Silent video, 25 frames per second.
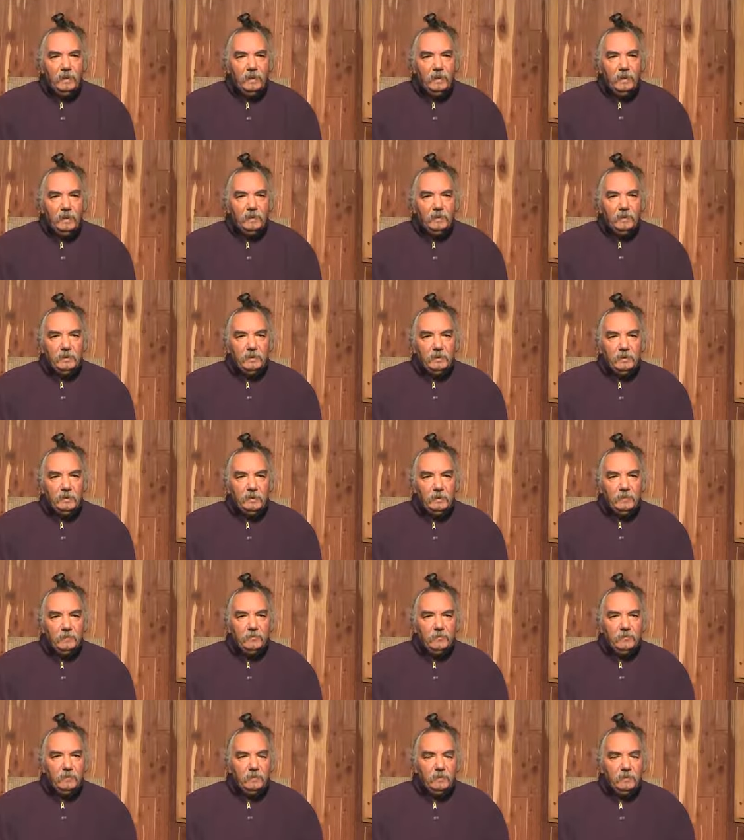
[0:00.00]
And
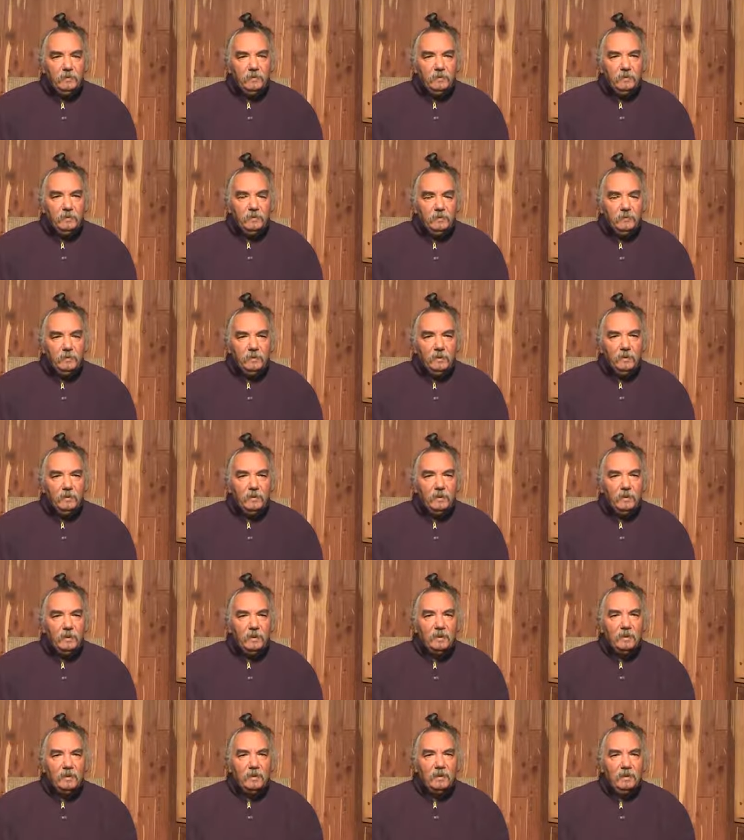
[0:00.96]
yet we're talking
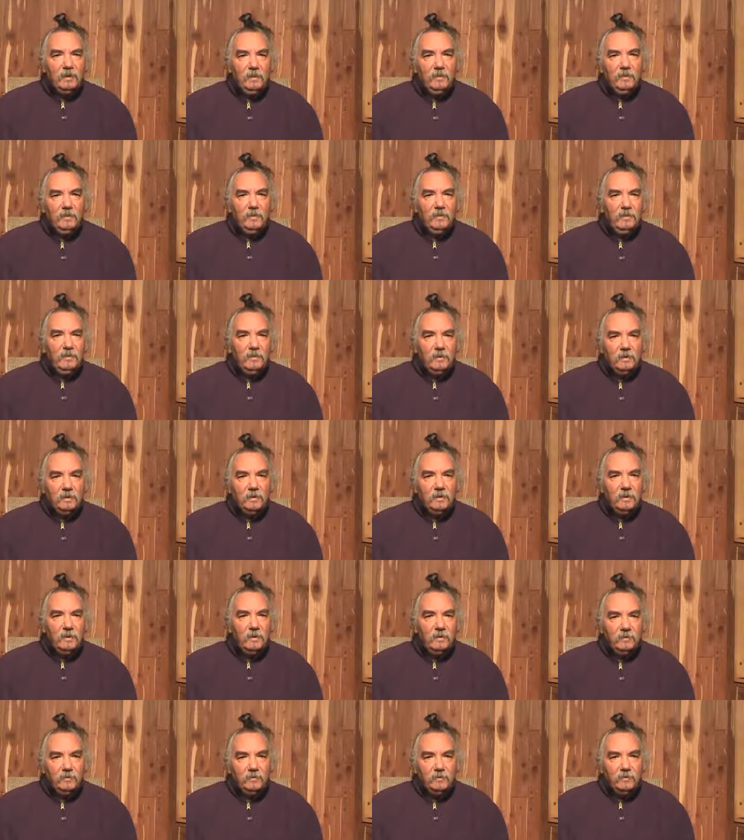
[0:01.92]
about clear
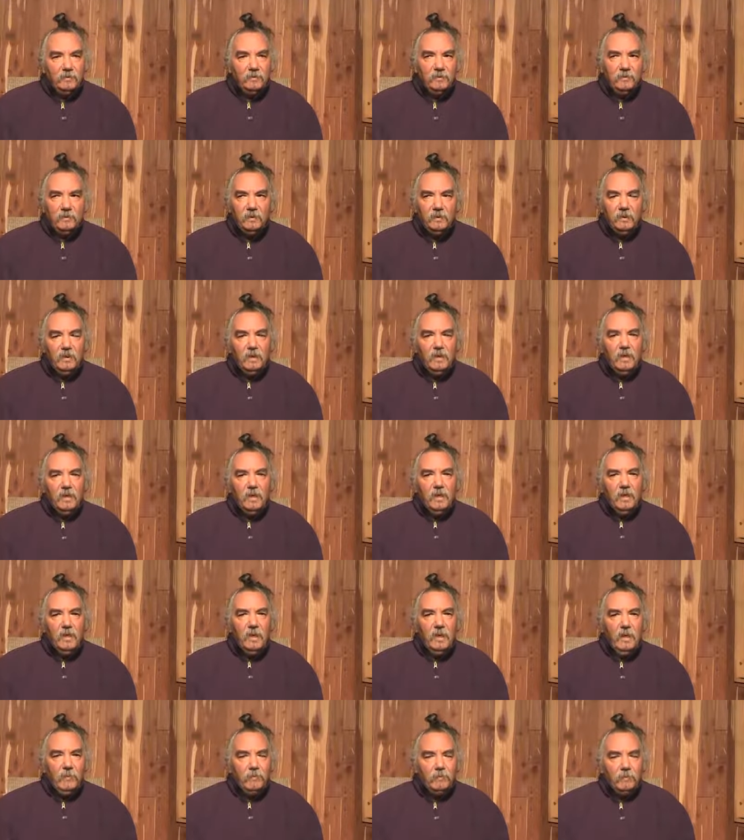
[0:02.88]
conscious
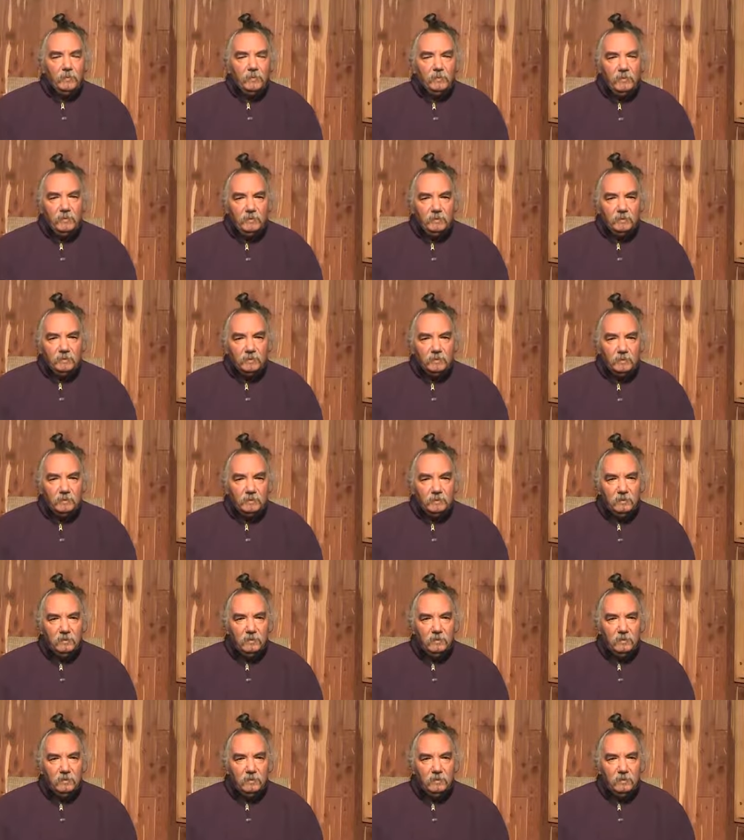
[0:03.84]
operation